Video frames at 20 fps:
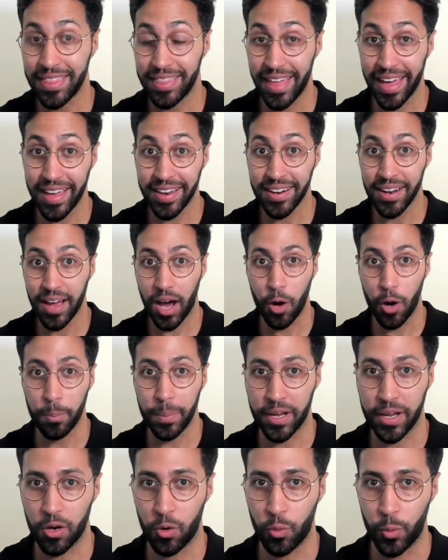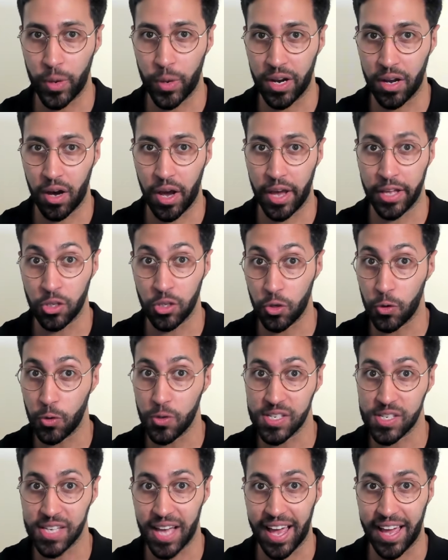Then I'll pick a winner and
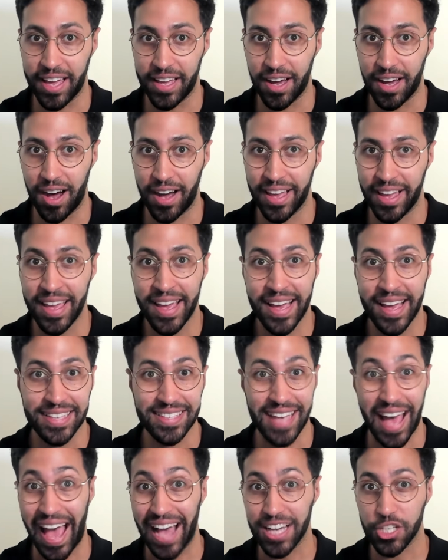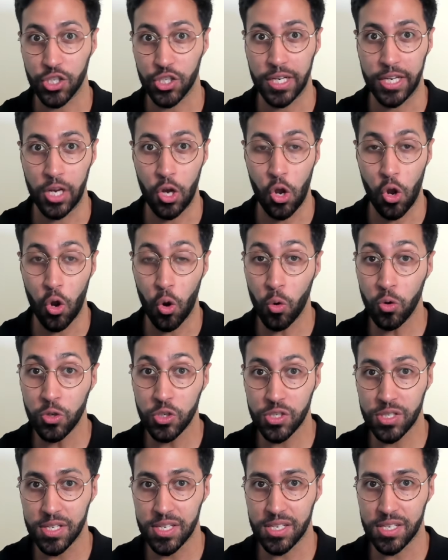use that AI to actually
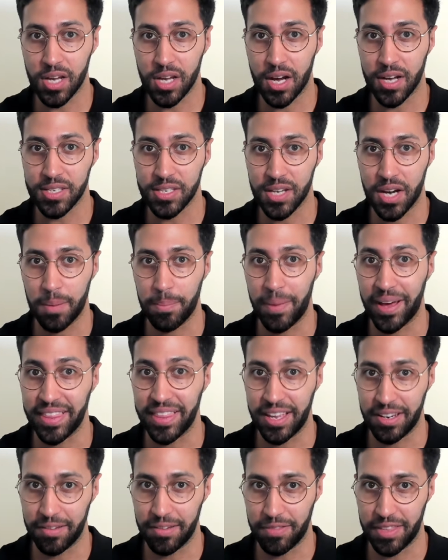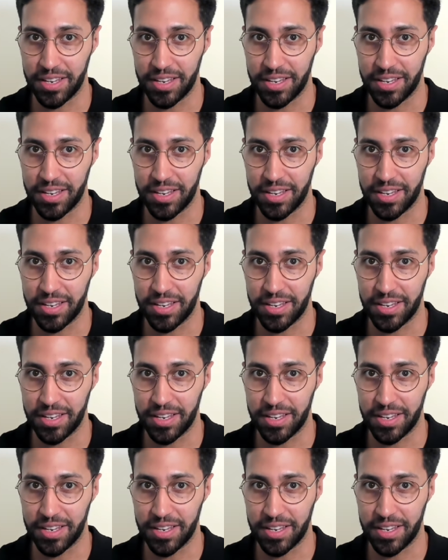launch the startup by the end of the